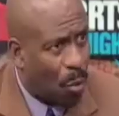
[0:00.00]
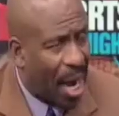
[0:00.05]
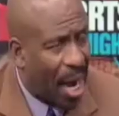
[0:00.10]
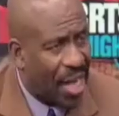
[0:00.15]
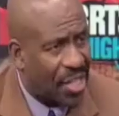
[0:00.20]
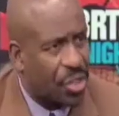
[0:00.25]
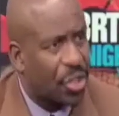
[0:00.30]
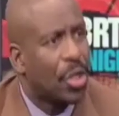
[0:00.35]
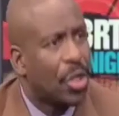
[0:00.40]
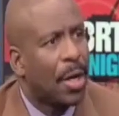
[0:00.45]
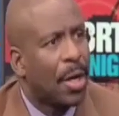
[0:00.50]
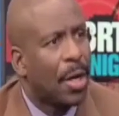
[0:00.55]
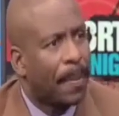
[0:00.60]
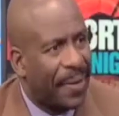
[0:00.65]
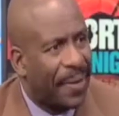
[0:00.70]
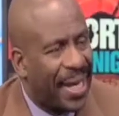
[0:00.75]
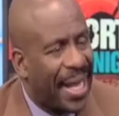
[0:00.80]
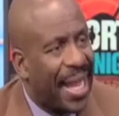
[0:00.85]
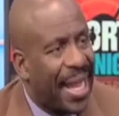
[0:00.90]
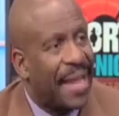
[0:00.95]
watched
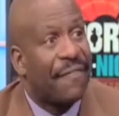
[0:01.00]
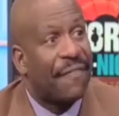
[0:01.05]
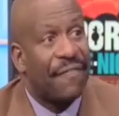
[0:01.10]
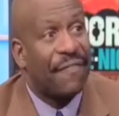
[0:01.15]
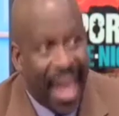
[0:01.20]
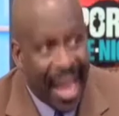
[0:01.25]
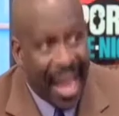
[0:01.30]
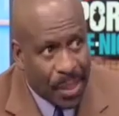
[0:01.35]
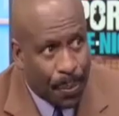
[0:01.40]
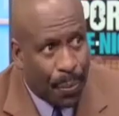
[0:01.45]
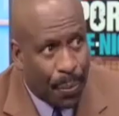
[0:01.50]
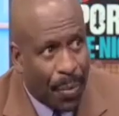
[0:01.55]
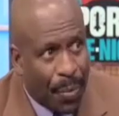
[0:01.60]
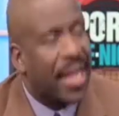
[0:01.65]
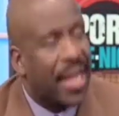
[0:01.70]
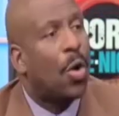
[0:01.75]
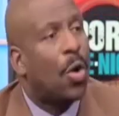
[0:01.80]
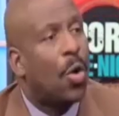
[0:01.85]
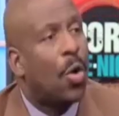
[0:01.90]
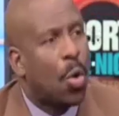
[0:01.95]
play fast
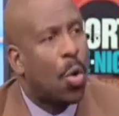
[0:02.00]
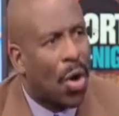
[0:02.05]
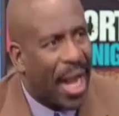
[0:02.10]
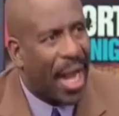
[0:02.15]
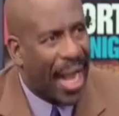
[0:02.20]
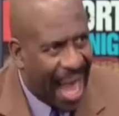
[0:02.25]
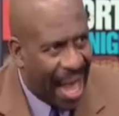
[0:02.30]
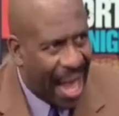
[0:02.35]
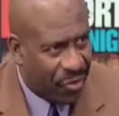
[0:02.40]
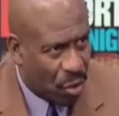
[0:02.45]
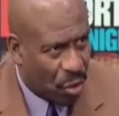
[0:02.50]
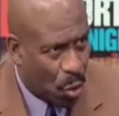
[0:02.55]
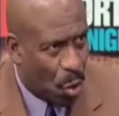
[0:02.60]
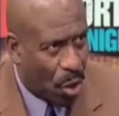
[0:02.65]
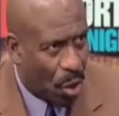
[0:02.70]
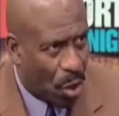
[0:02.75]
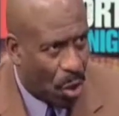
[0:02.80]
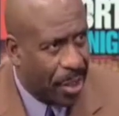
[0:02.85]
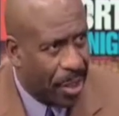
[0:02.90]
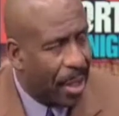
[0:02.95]
break or
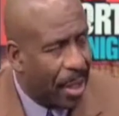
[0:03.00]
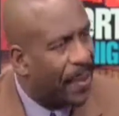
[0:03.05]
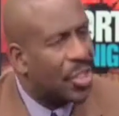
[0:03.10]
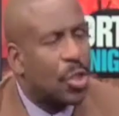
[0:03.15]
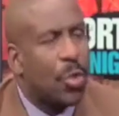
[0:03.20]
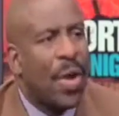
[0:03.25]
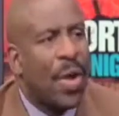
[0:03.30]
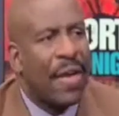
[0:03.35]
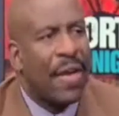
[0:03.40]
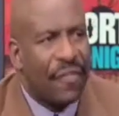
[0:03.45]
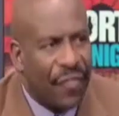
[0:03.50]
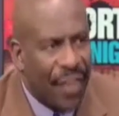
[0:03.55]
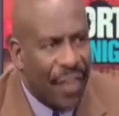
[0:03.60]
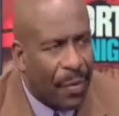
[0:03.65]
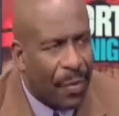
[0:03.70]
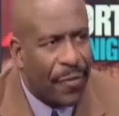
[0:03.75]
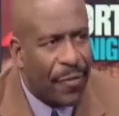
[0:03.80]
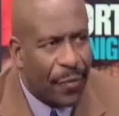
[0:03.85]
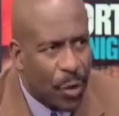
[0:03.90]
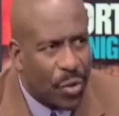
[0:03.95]
half-court. But you have
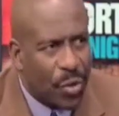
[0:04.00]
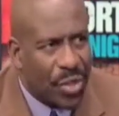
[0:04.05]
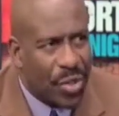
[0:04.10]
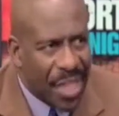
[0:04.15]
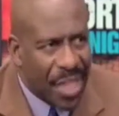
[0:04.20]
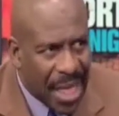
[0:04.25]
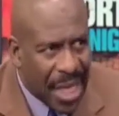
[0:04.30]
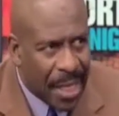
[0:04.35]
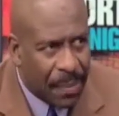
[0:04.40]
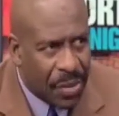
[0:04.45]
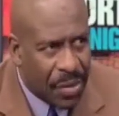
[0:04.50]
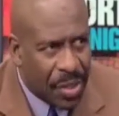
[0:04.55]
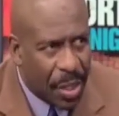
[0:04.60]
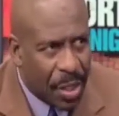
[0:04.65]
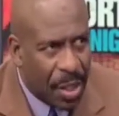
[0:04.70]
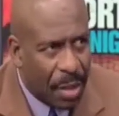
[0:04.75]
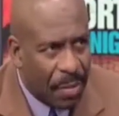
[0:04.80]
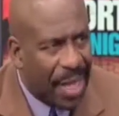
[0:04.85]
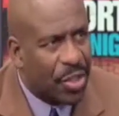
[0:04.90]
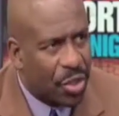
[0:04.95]
very few teams
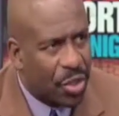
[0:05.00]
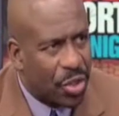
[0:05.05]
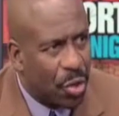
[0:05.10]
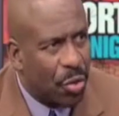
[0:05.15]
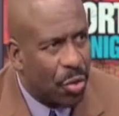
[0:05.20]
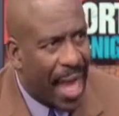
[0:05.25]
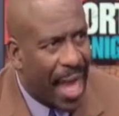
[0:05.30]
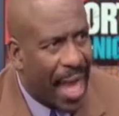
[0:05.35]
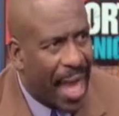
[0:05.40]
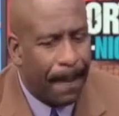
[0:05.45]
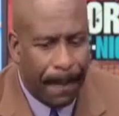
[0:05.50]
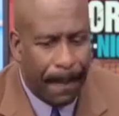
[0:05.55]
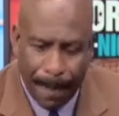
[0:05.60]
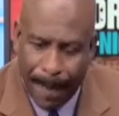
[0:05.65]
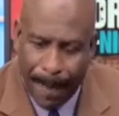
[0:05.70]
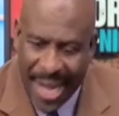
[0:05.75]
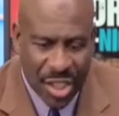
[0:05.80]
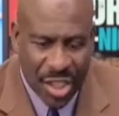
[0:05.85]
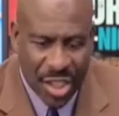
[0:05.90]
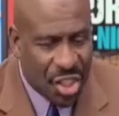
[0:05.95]
that do that.
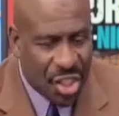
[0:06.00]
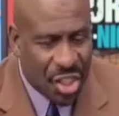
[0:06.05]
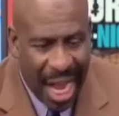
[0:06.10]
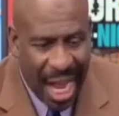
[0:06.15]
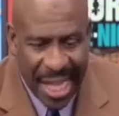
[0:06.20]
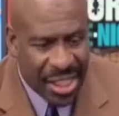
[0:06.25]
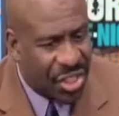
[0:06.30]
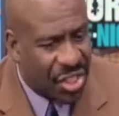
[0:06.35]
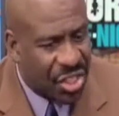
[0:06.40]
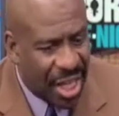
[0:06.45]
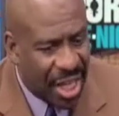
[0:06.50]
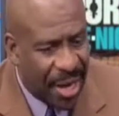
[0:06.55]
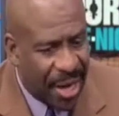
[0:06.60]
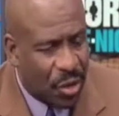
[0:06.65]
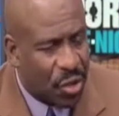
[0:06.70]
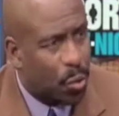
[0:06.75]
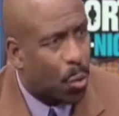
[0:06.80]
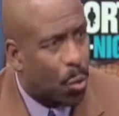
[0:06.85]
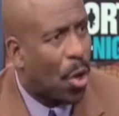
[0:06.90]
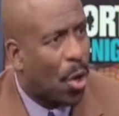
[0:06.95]
Magic Johnson's
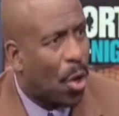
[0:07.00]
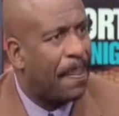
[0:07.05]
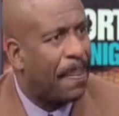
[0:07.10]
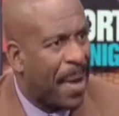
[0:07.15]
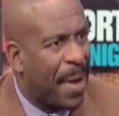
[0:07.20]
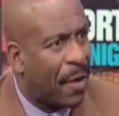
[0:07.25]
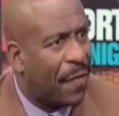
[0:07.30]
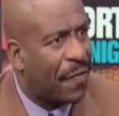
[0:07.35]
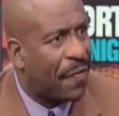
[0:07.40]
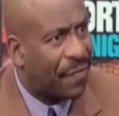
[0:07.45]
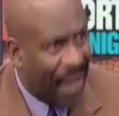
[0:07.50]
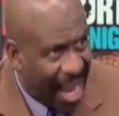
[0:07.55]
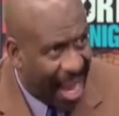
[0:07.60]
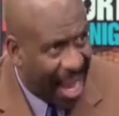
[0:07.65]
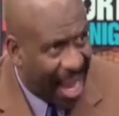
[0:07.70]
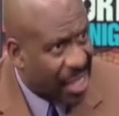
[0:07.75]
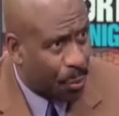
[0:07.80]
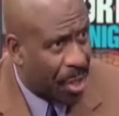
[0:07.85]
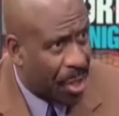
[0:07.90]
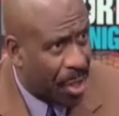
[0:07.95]
Lakers were a better
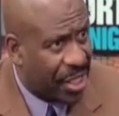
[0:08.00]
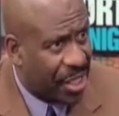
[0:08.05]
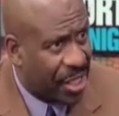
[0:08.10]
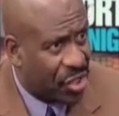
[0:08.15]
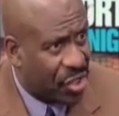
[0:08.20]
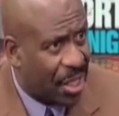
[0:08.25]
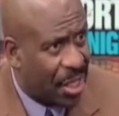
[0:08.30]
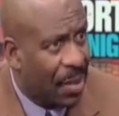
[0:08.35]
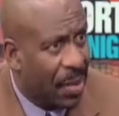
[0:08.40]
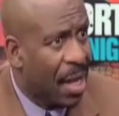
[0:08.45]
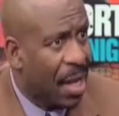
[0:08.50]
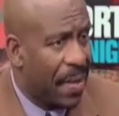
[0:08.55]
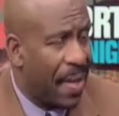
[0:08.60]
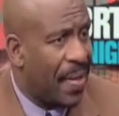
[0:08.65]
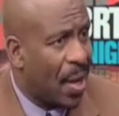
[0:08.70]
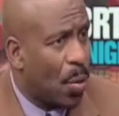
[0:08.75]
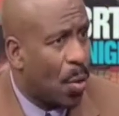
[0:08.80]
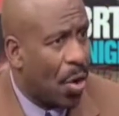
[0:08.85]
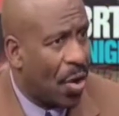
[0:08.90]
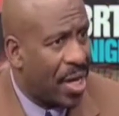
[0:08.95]
fast-breaking team
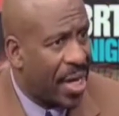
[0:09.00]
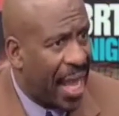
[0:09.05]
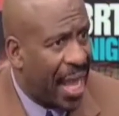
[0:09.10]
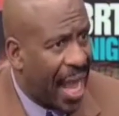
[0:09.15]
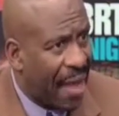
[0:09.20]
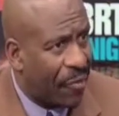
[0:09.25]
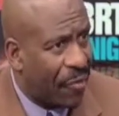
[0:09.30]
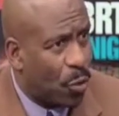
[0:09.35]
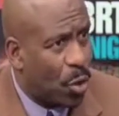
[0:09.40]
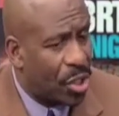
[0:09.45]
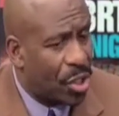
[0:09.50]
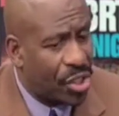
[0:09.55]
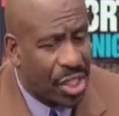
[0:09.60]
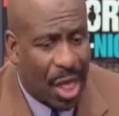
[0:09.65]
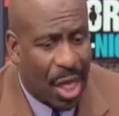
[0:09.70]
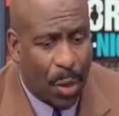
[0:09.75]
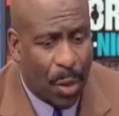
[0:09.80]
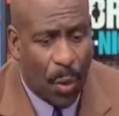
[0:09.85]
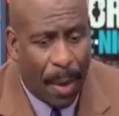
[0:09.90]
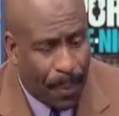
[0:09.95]
than they were in the half-court
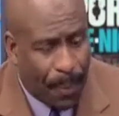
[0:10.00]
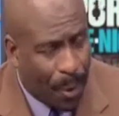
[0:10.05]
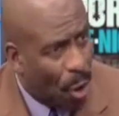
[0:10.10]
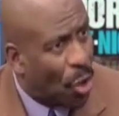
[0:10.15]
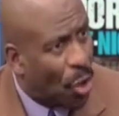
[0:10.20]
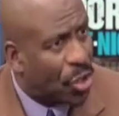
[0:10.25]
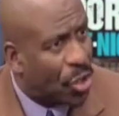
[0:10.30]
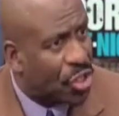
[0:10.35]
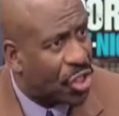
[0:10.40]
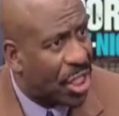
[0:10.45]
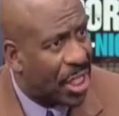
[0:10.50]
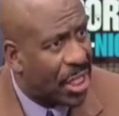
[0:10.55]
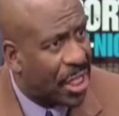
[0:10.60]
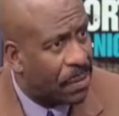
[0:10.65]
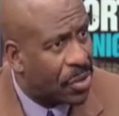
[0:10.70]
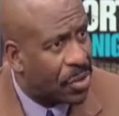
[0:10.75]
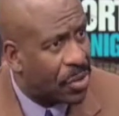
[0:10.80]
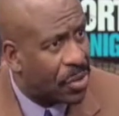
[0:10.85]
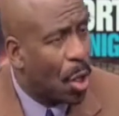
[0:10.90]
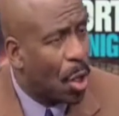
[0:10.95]
set, while Bird's
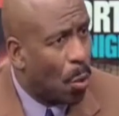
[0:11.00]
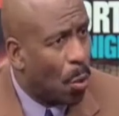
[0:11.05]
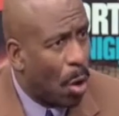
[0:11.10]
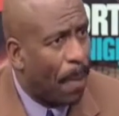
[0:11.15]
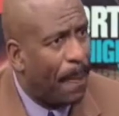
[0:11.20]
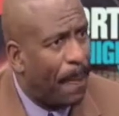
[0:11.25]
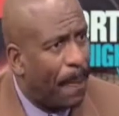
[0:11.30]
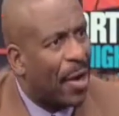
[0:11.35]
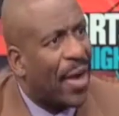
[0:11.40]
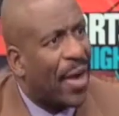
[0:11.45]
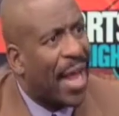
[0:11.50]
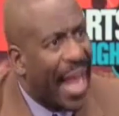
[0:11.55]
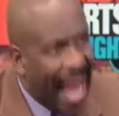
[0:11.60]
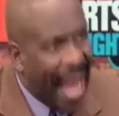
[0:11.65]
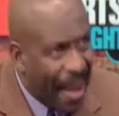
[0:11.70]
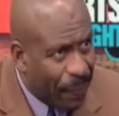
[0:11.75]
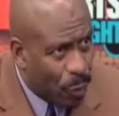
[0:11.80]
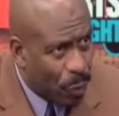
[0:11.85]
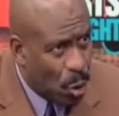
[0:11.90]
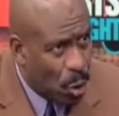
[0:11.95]
teams were better
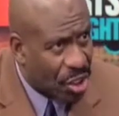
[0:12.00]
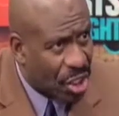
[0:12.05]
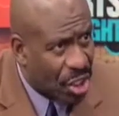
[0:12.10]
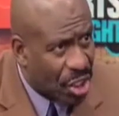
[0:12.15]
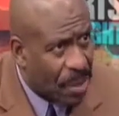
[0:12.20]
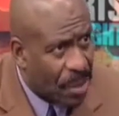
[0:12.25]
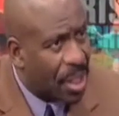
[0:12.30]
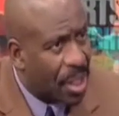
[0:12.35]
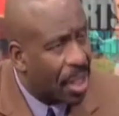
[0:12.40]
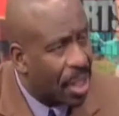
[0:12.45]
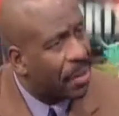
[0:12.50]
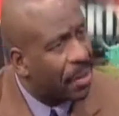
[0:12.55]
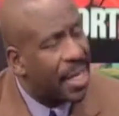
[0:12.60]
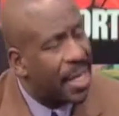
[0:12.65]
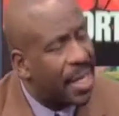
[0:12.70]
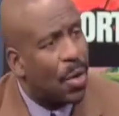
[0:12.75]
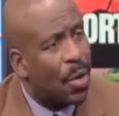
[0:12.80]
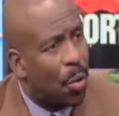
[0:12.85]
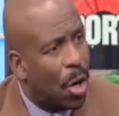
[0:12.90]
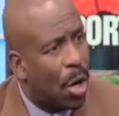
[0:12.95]
half-court teams
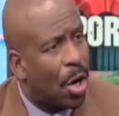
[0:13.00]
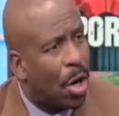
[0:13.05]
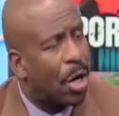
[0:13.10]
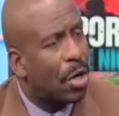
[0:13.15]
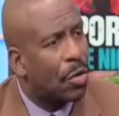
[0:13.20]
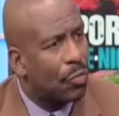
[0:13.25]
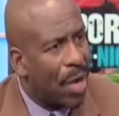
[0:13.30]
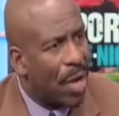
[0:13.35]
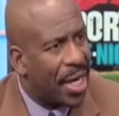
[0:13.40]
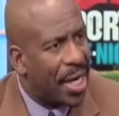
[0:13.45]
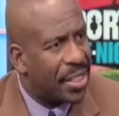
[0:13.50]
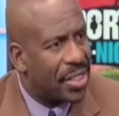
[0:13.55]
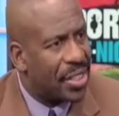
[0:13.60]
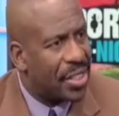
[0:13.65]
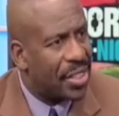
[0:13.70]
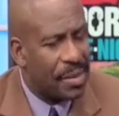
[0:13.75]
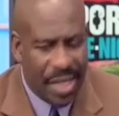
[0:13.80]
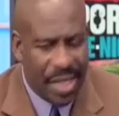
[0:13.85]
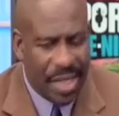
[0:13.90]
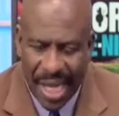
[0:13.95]
than they were running
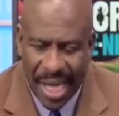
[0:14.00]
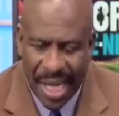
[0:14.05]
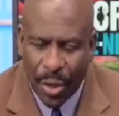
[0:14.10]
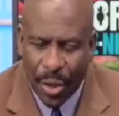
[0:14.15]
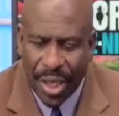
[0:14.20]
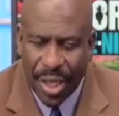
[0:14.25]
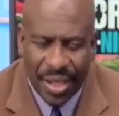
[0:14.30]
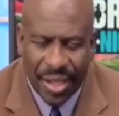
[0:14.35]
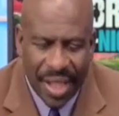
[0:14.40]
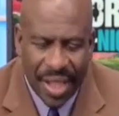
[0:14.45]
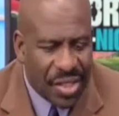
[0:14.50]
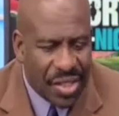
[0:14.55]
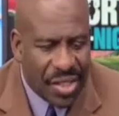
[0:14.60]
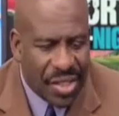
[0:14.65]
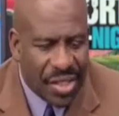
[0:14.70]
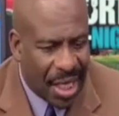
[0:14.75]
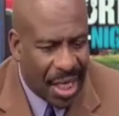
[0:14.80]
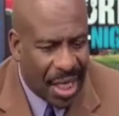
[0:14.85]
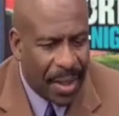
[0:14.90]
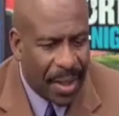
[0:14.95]
teams. As I look at this
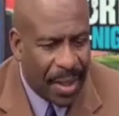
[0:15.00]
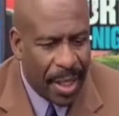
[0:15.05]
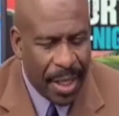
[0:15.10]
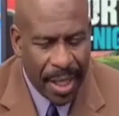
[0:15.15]
team,